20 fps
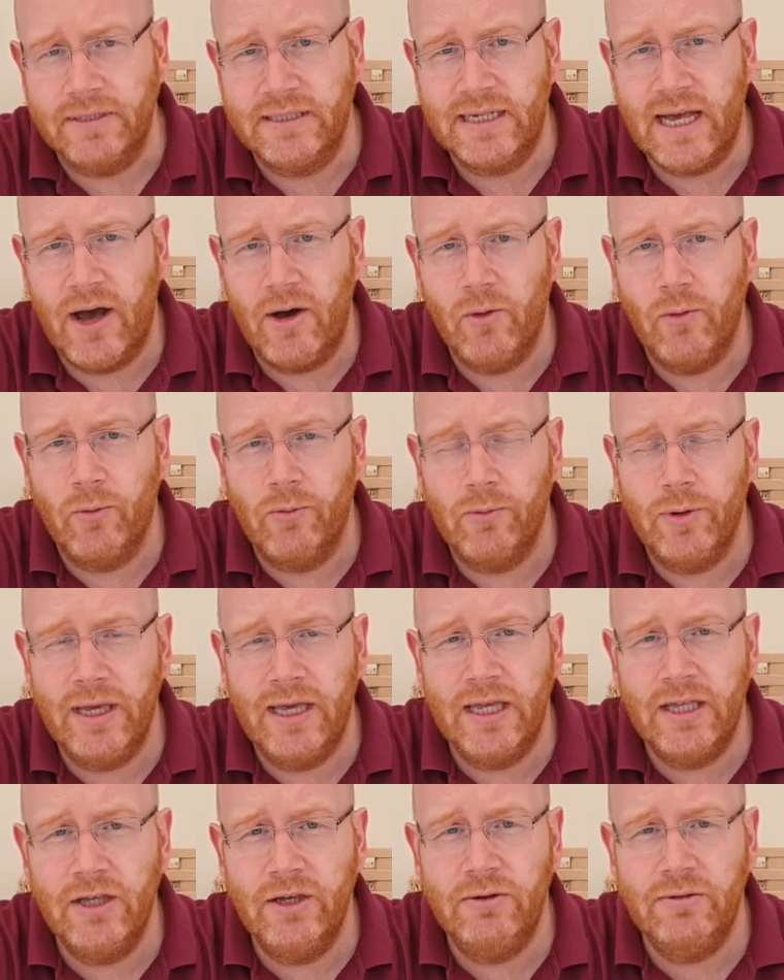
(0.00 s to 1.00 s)
So we
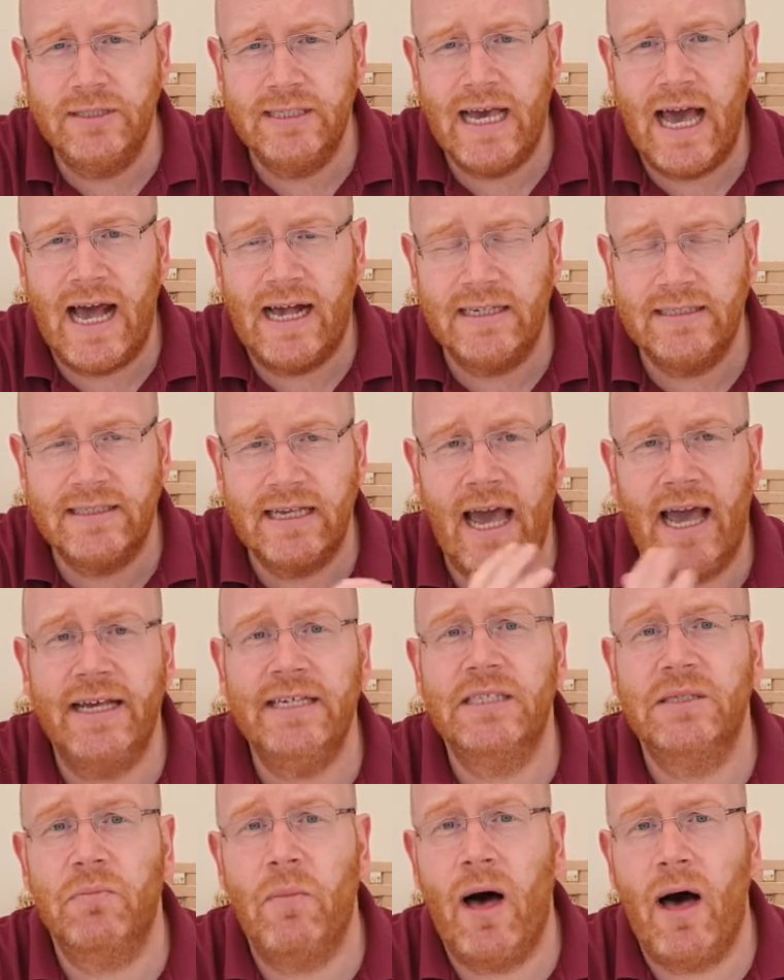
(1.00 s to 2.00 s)
can use it as a
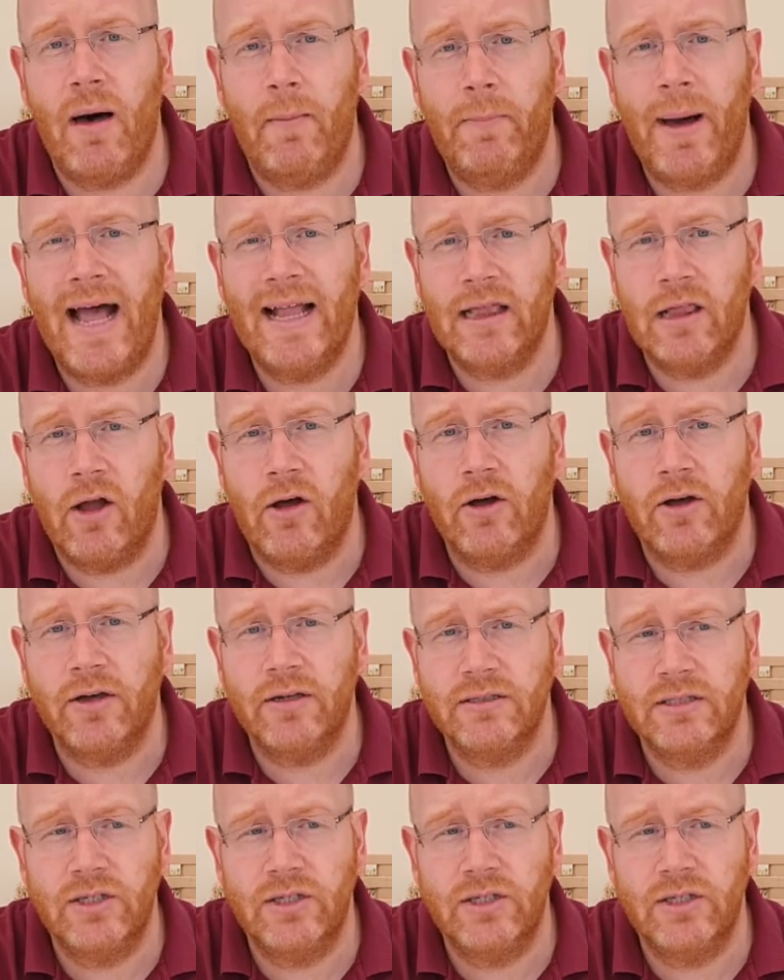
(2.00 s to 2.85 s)
smart padlock